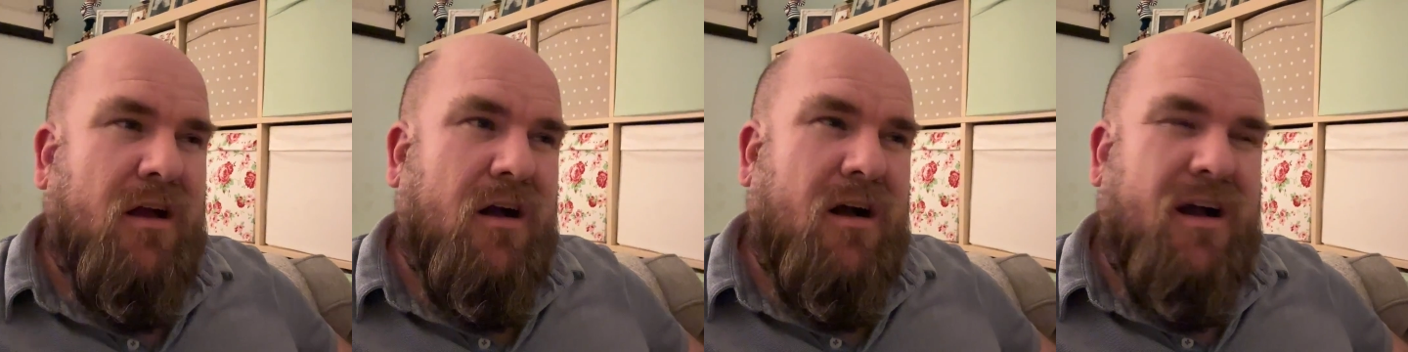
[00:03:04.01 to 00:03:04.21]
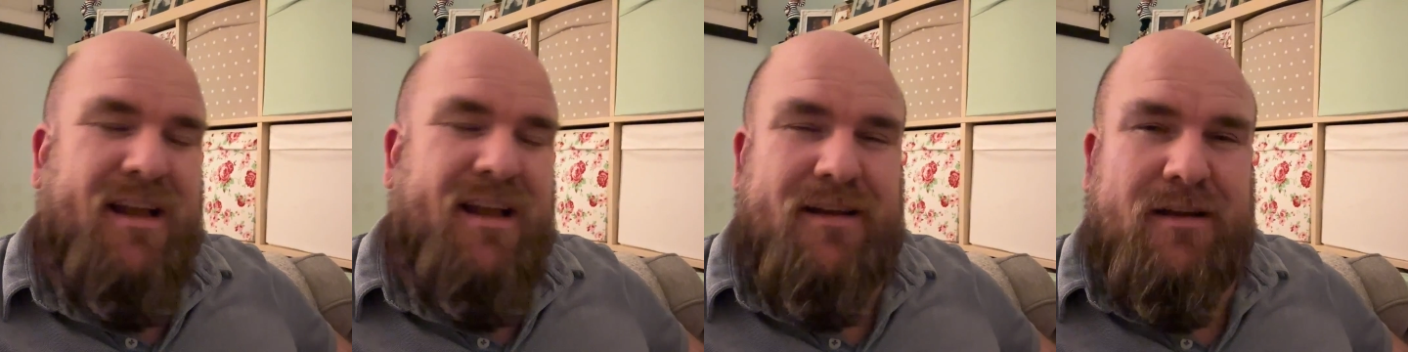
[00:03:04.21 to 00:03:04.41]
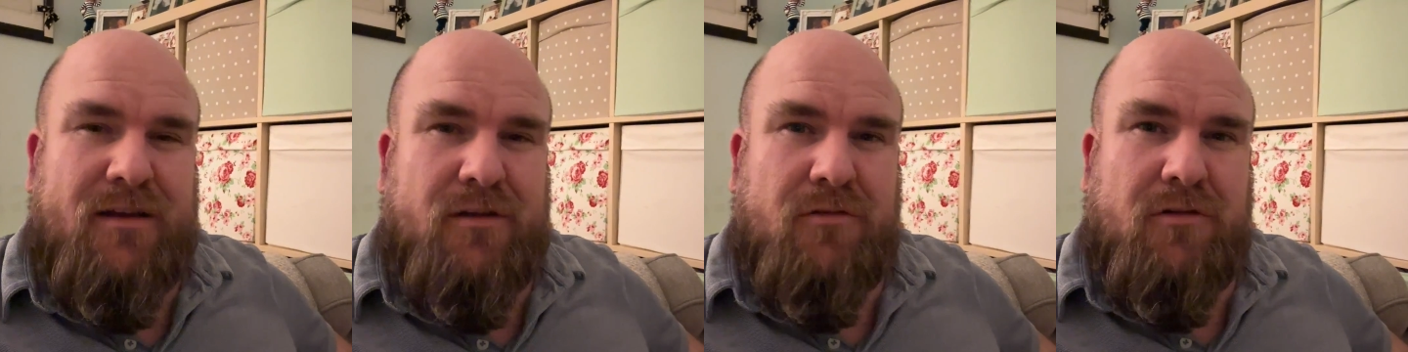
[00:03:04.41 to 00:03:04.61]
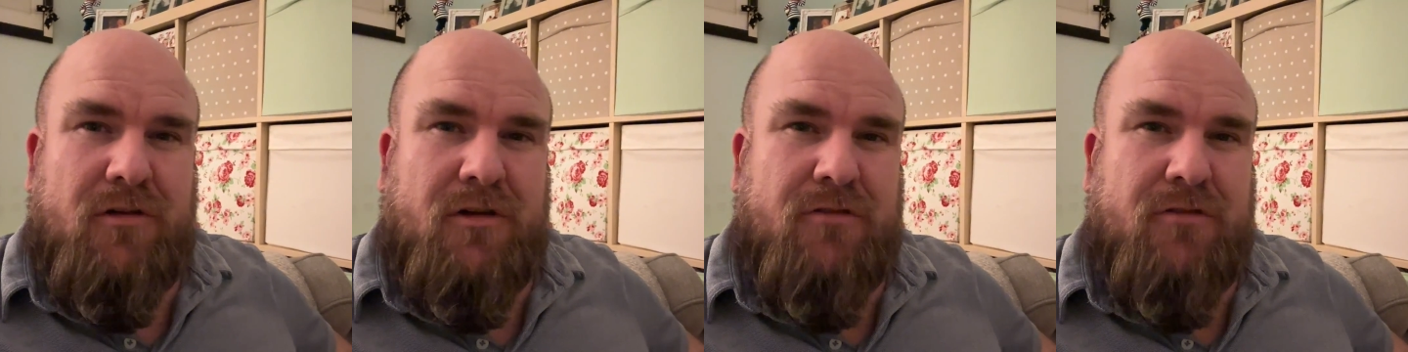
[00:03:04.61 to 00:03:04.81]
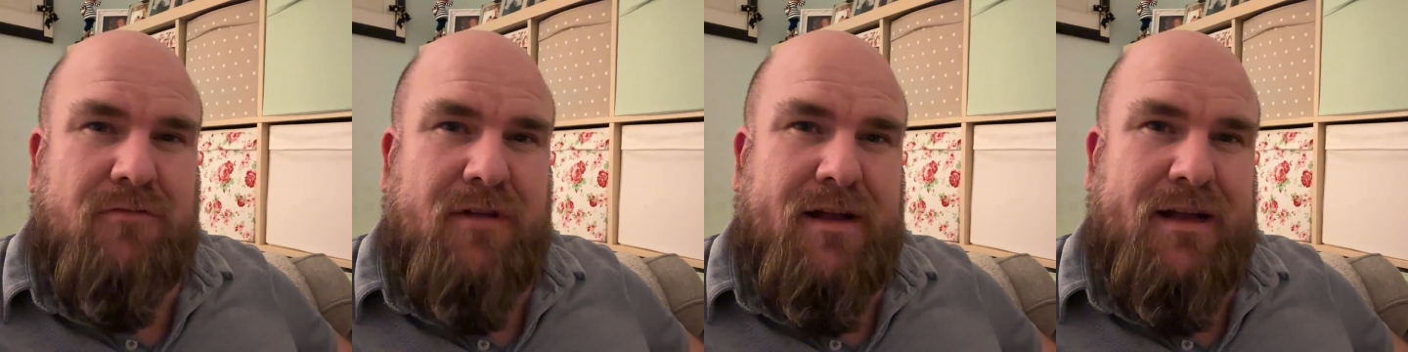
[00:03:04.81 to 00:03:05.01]
I had a little
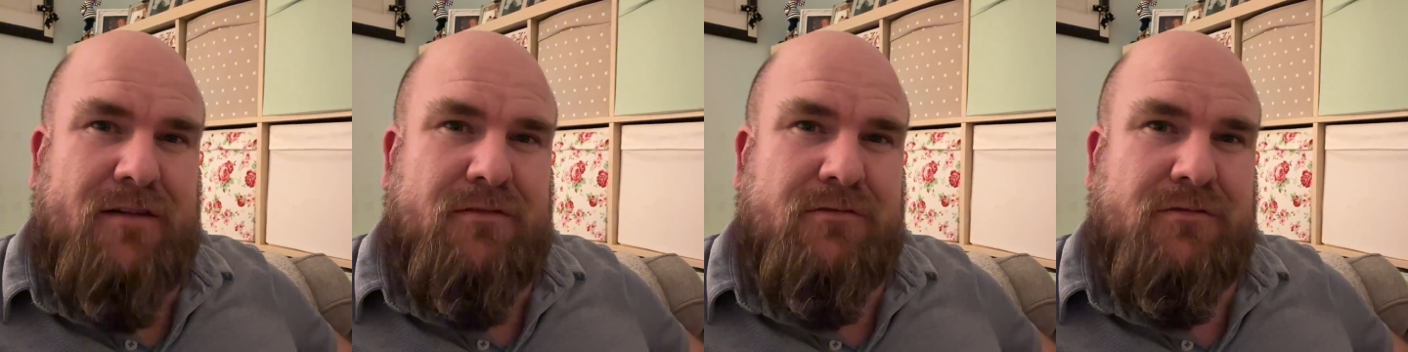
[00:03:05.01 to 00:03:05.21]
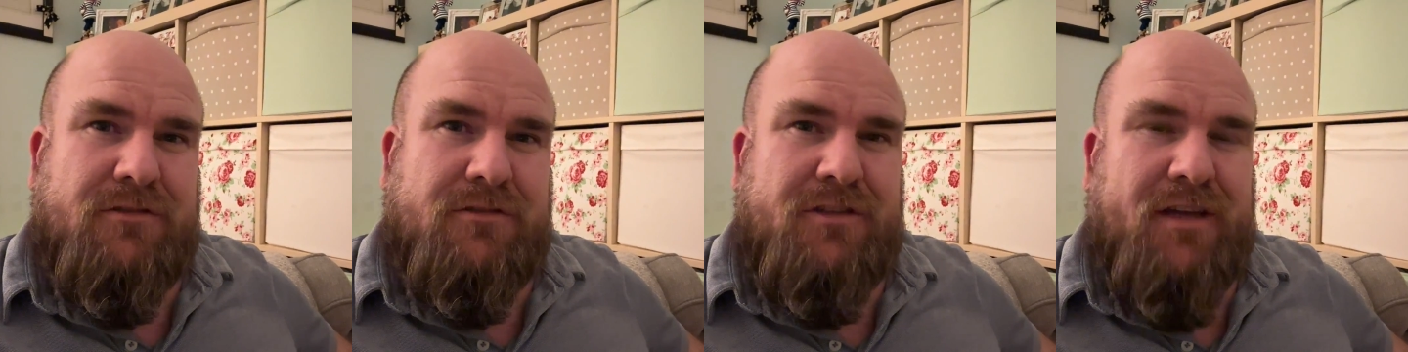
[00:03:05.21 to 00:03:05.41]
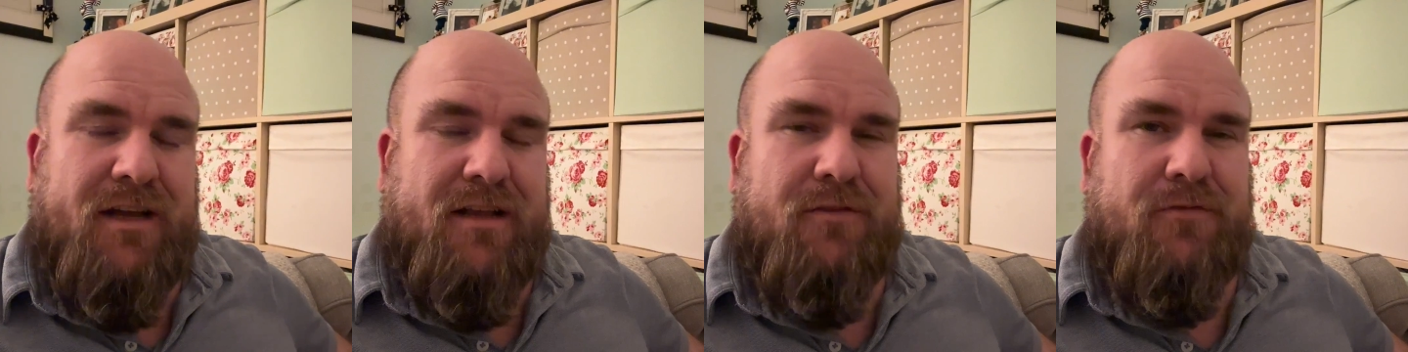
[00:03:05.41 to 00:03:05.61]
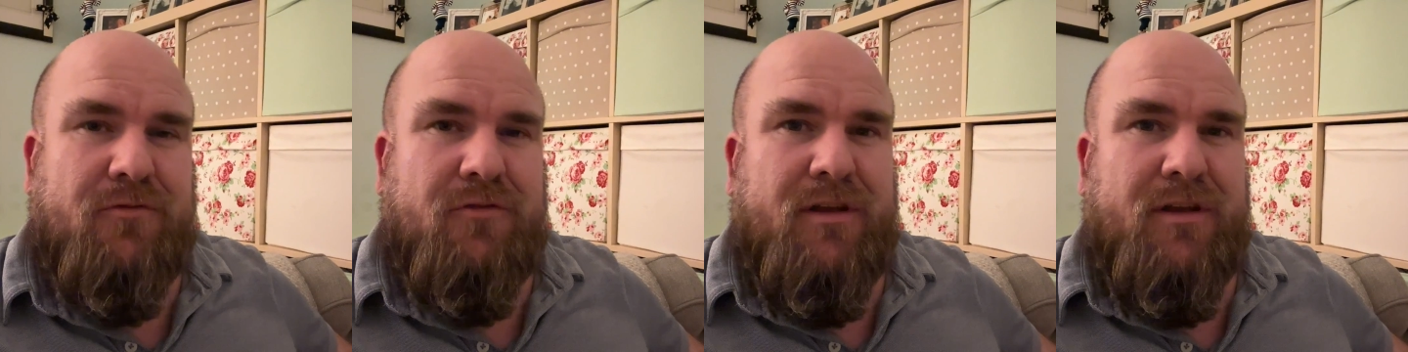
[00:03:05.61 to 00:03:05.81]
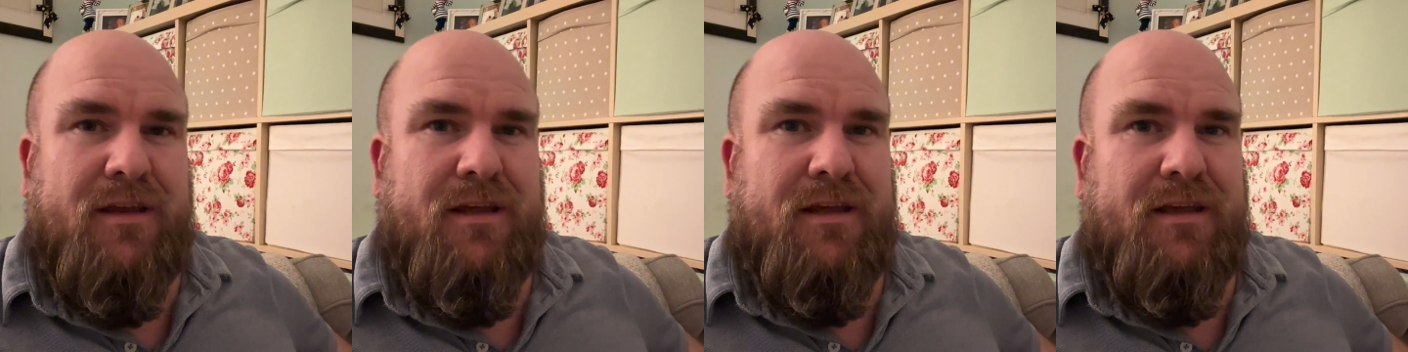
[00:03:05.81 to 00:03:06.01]
look around, checked
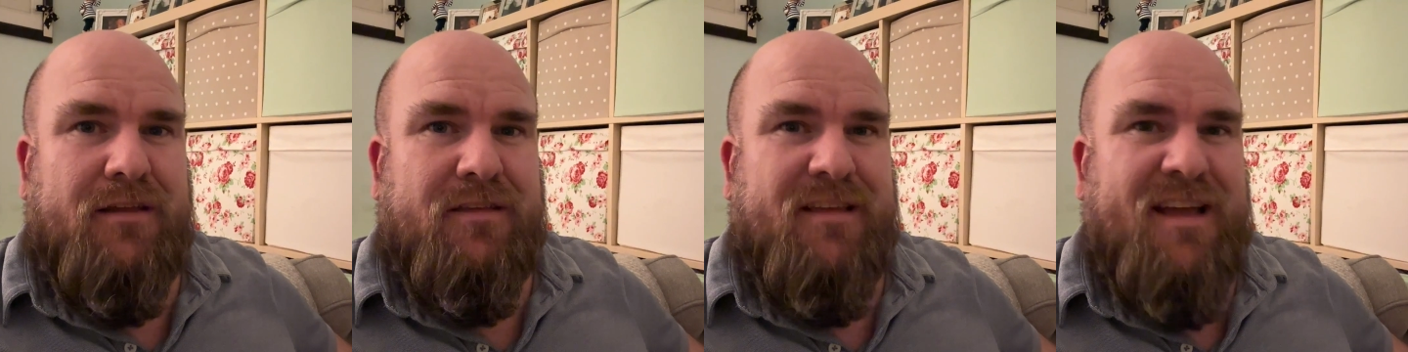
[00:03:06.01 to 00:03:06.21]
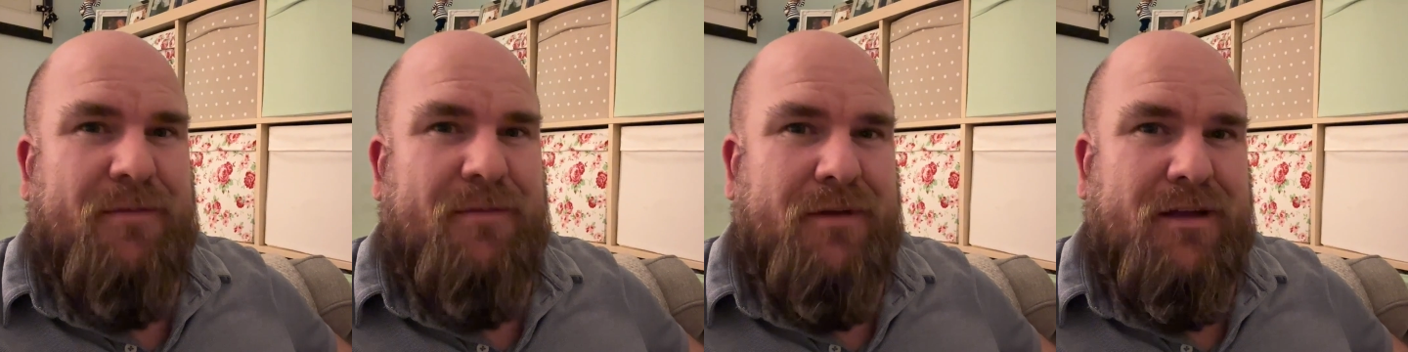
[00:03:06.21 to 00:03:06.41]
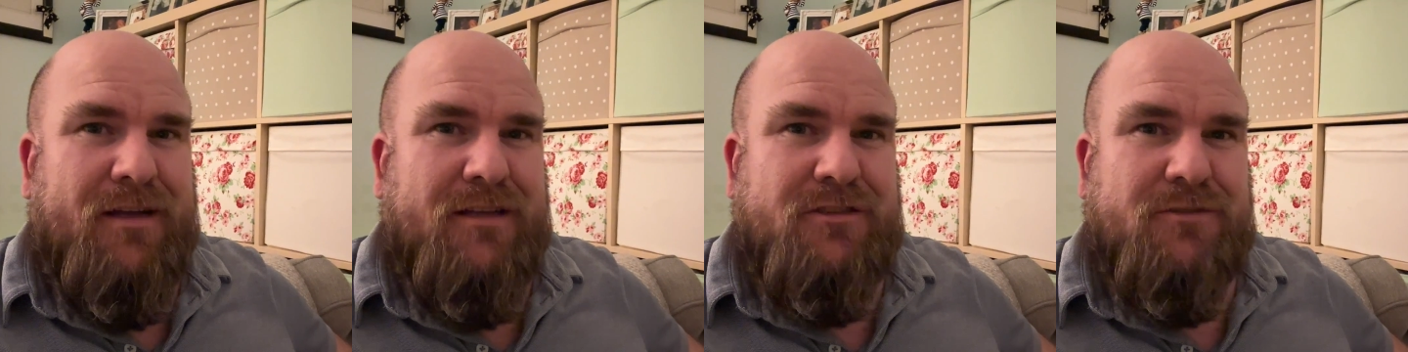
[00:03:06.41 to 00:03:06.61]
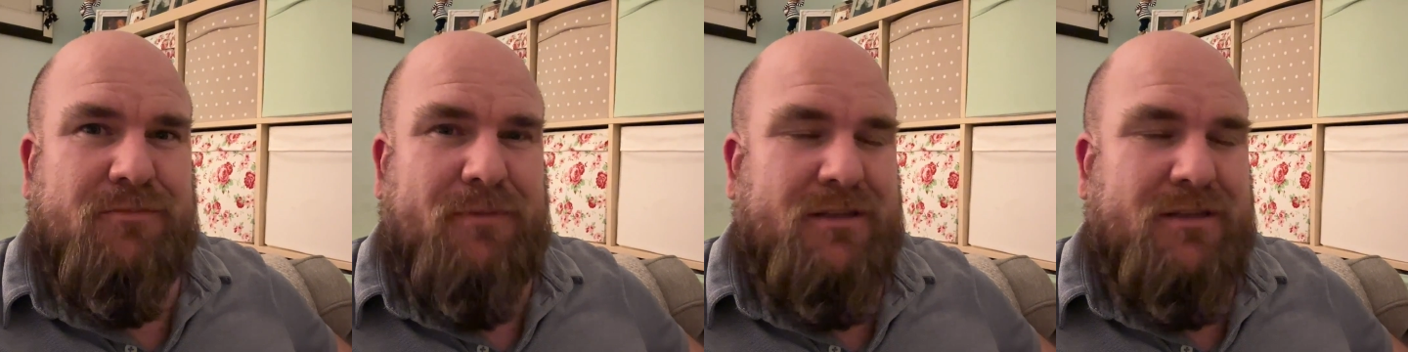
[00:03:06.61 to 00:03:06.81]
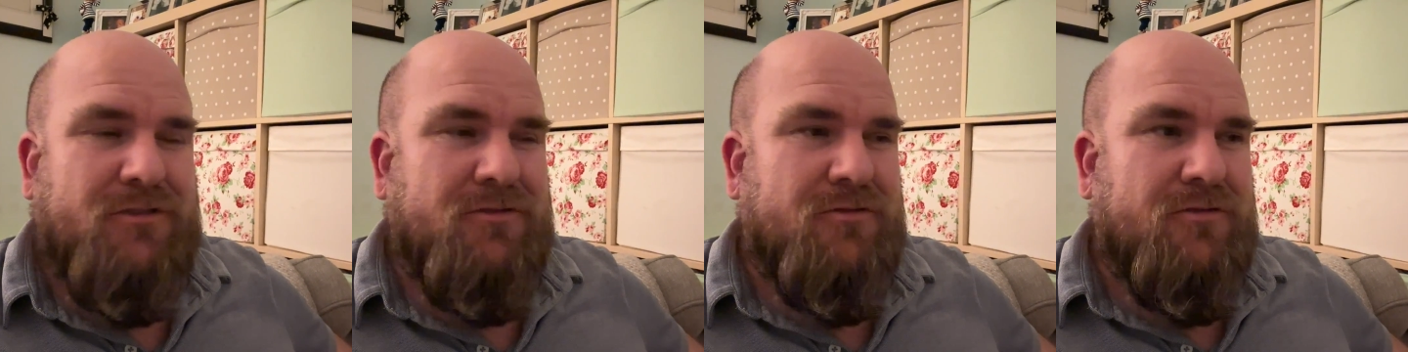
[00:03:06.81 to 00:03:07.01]
for any damage,
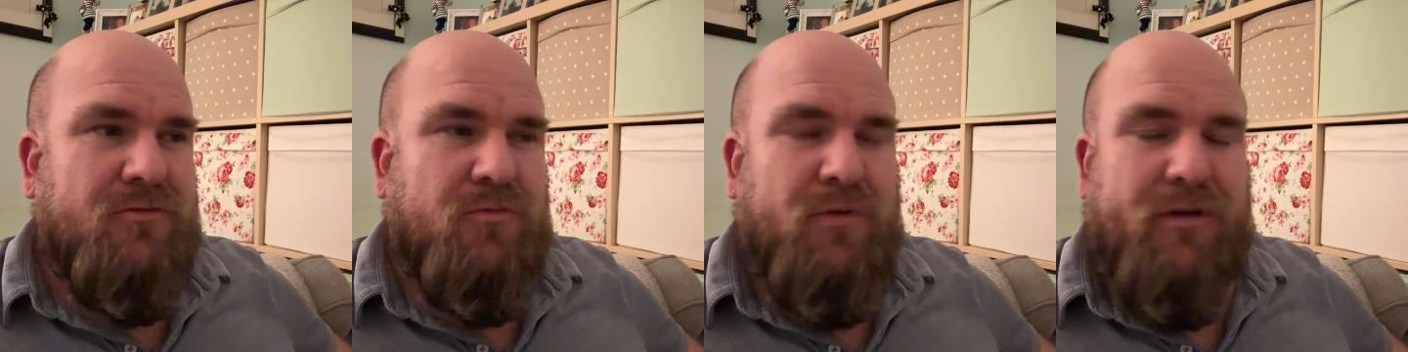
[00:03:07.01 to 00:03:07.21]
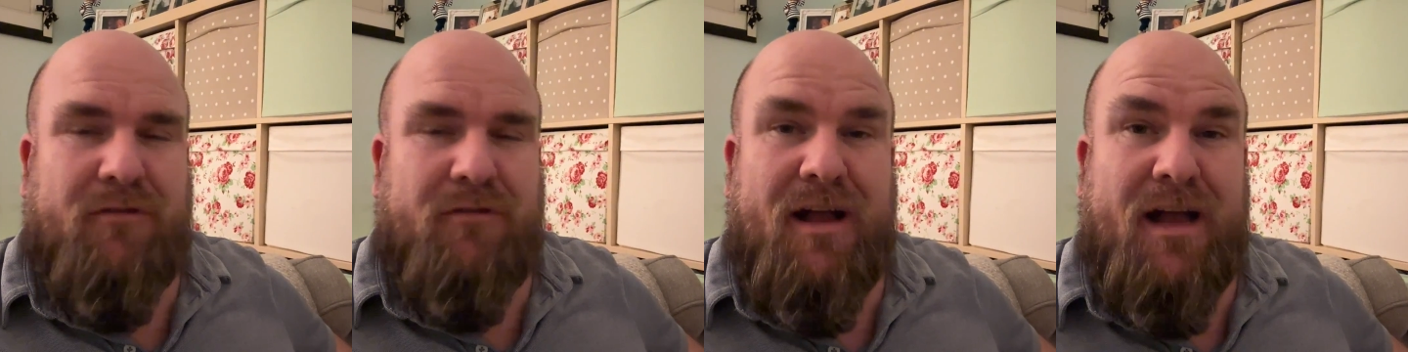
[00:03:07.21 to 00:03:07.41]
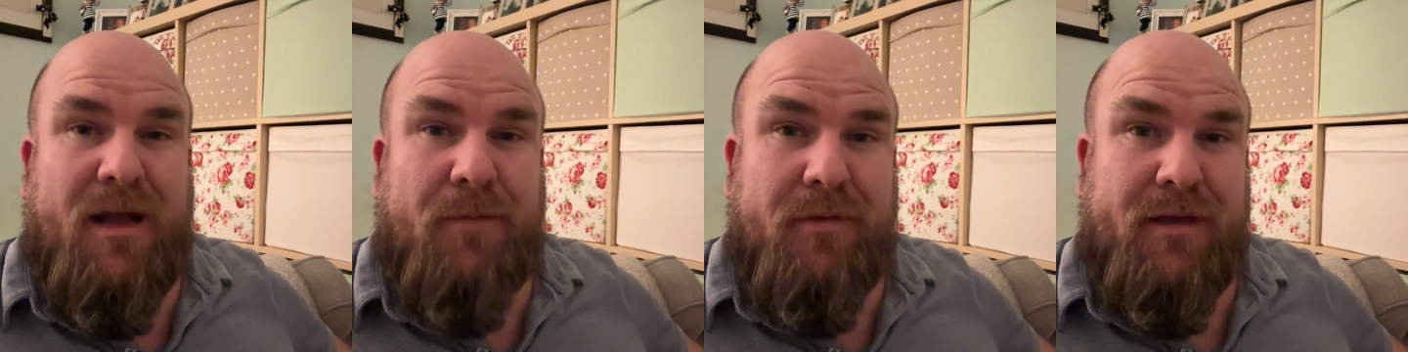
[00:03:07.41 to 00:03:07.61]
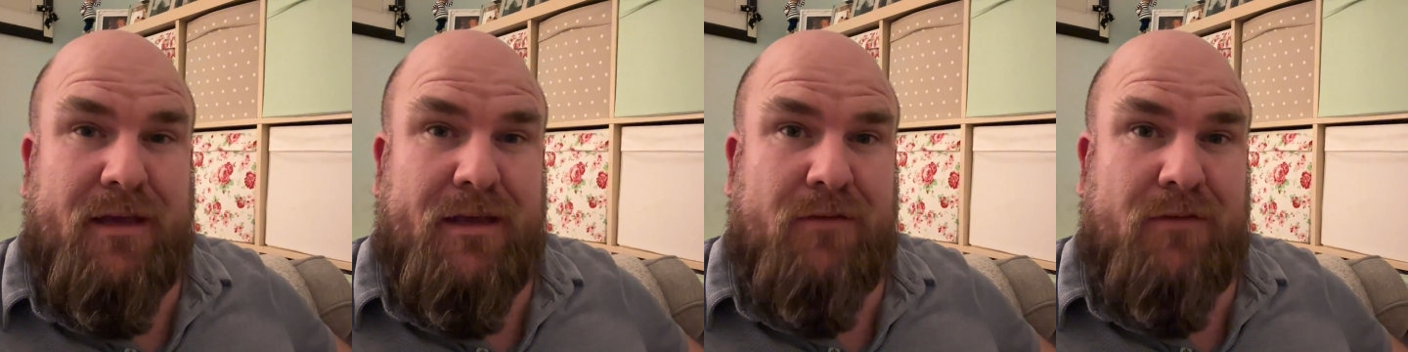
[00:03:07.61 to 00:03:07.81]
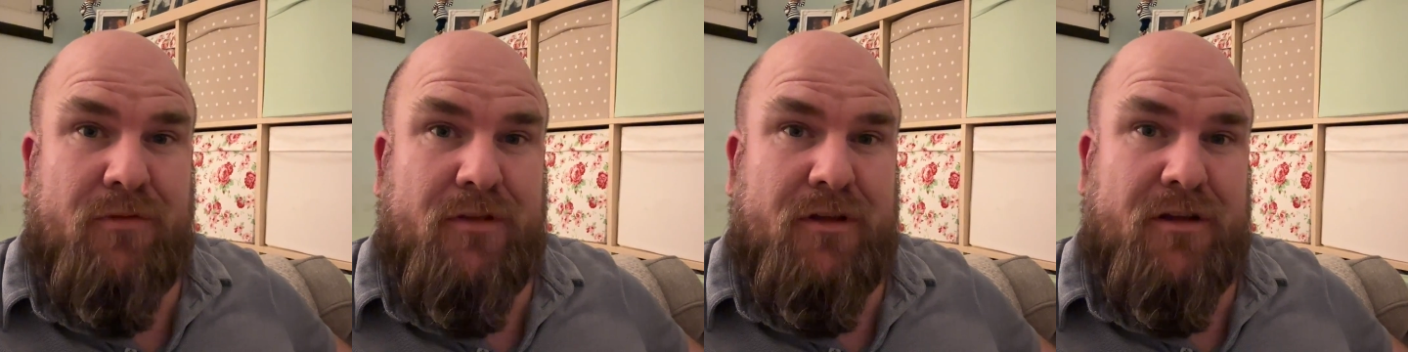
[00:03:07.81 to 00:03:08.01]
made sure we were happy with the